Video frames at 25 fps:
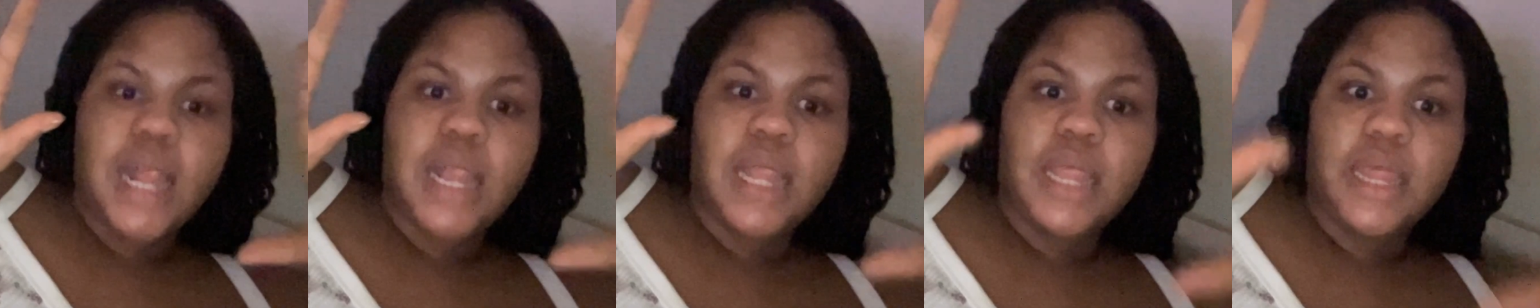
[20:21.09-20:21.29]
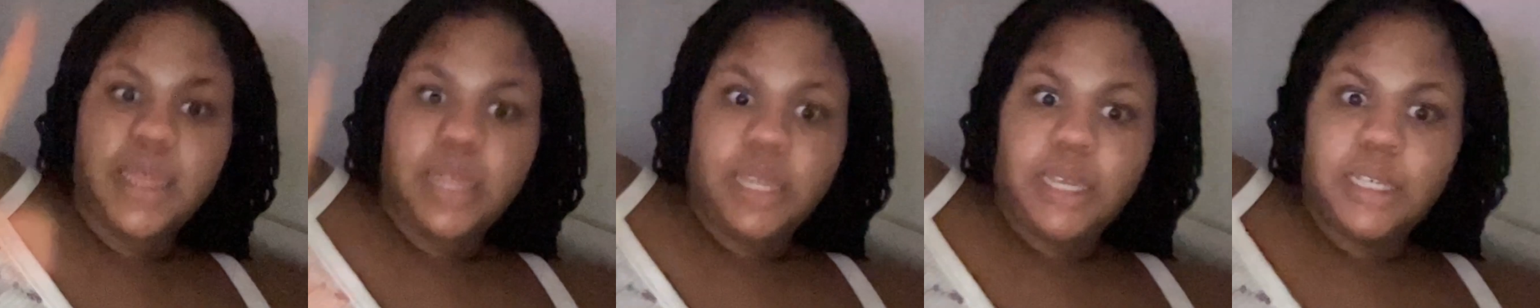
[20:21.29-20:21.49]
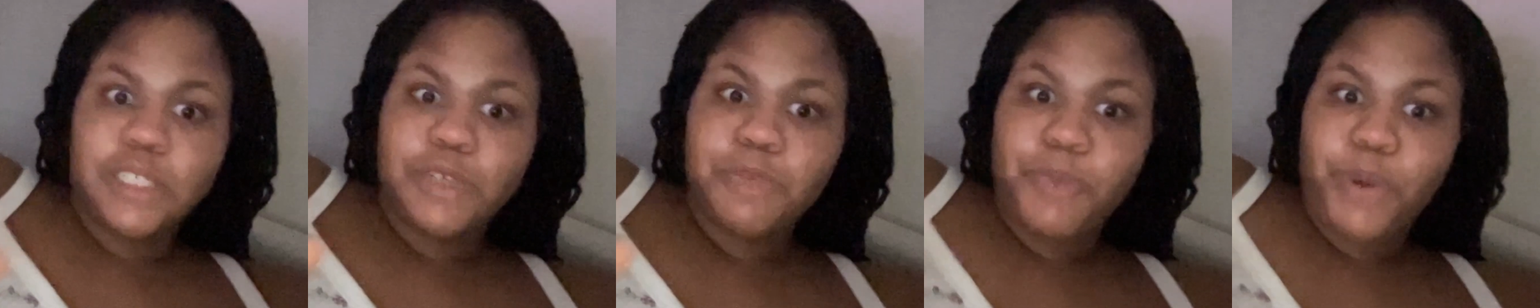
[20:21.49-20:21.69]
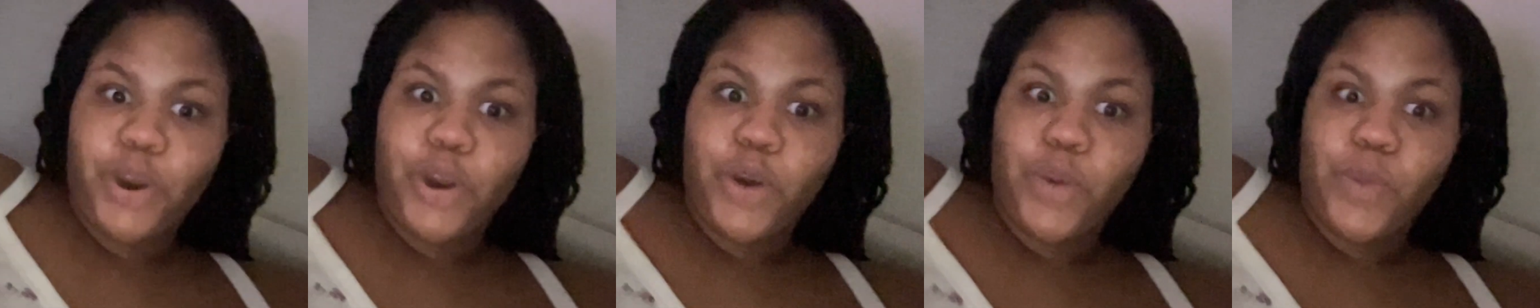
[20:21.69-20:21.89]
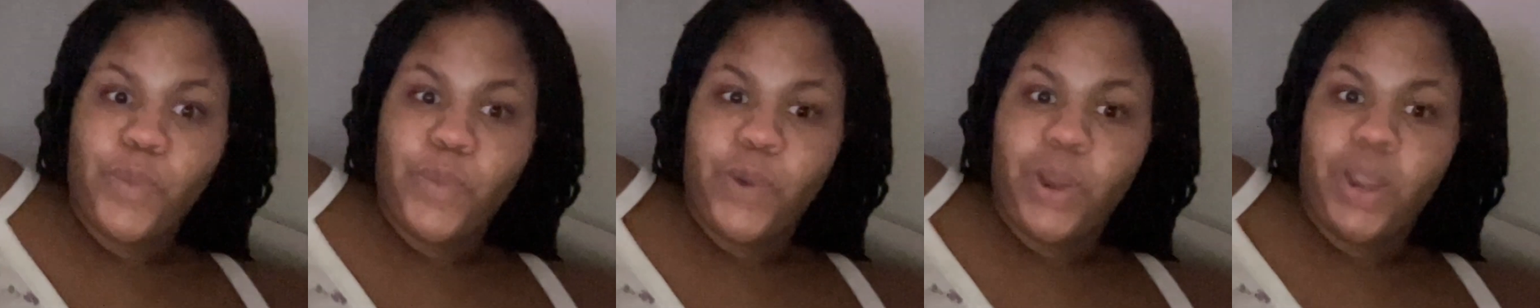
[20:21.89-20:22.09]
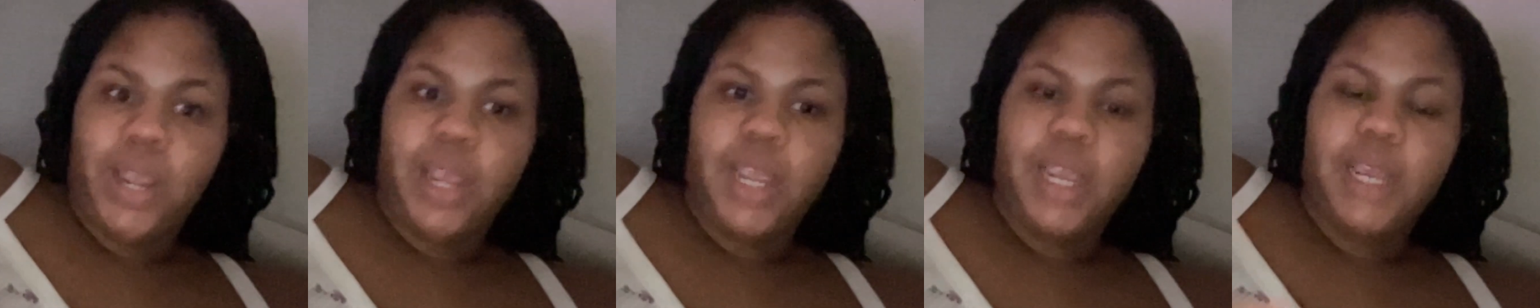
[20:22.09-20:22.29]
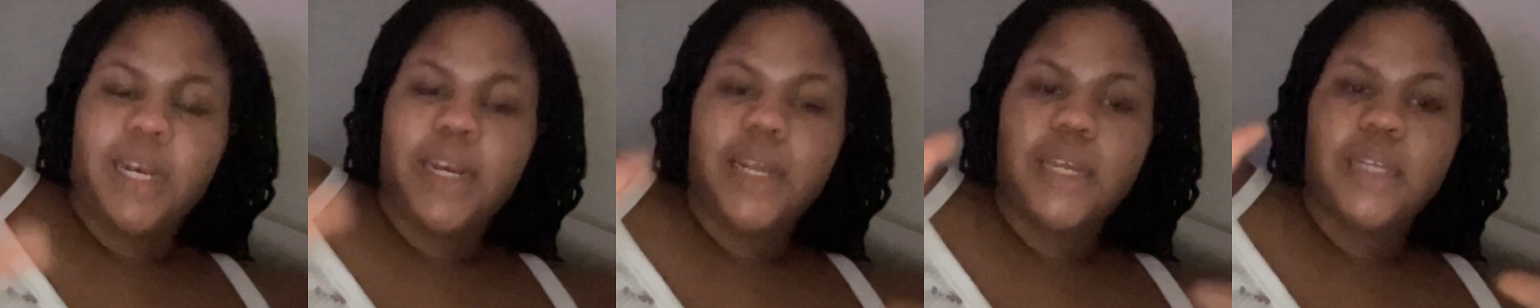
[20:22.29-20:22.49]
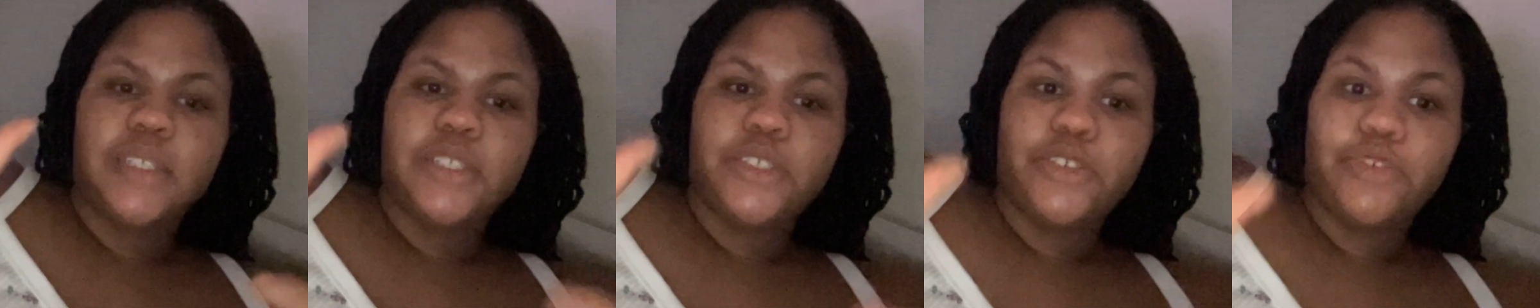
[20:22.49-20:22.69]
this part 1,
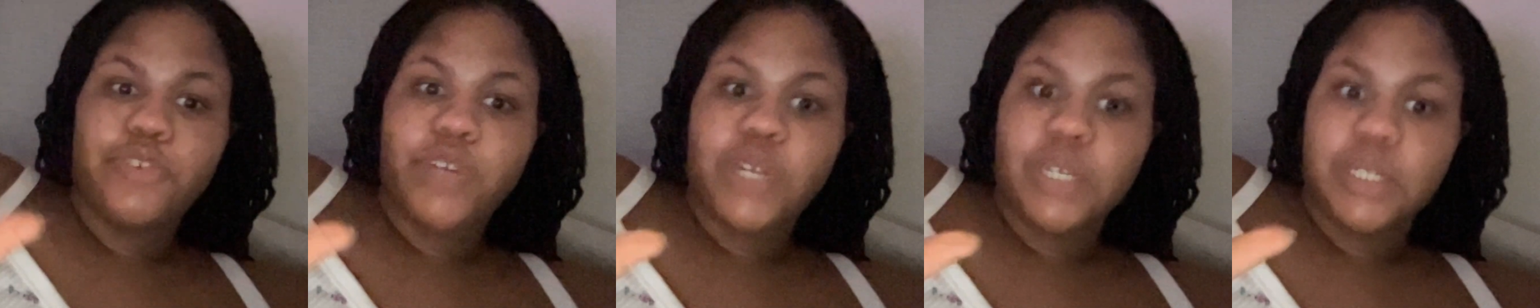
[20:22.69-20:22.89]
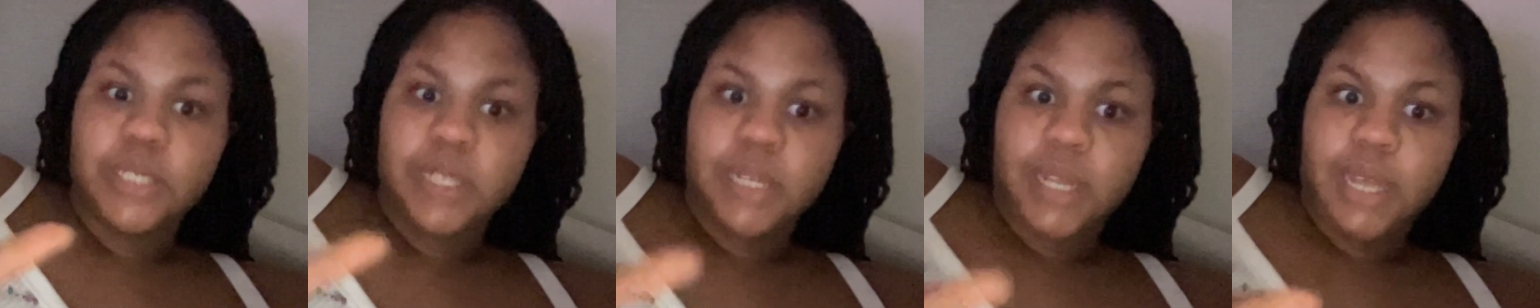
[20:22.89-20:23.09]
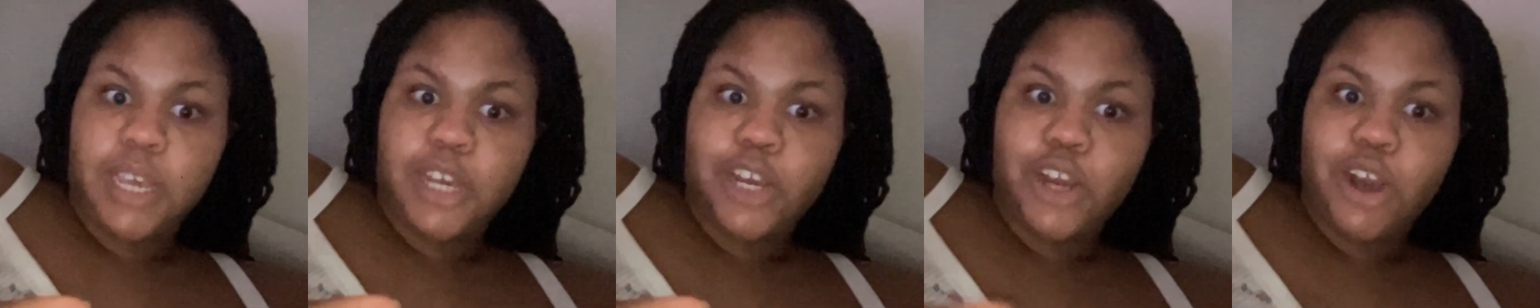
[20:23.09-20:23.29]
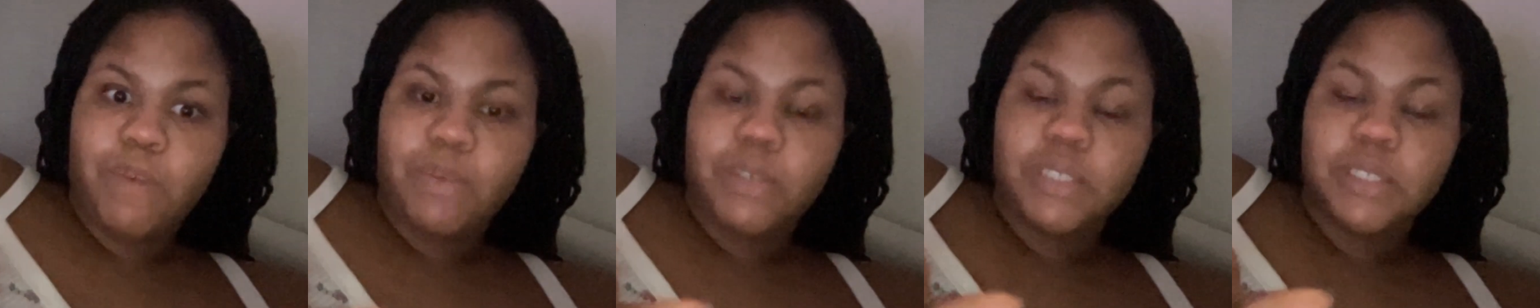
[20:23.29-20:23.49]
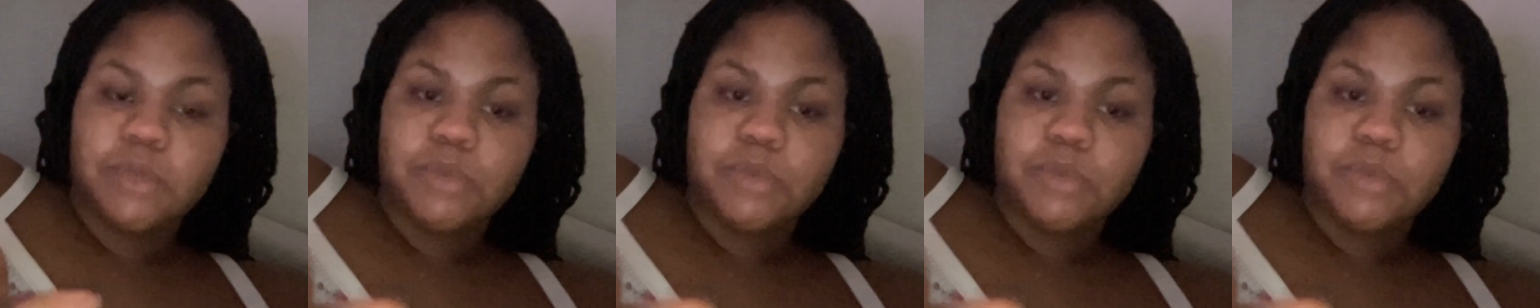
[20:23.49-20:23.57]
and don't forget to like, comment,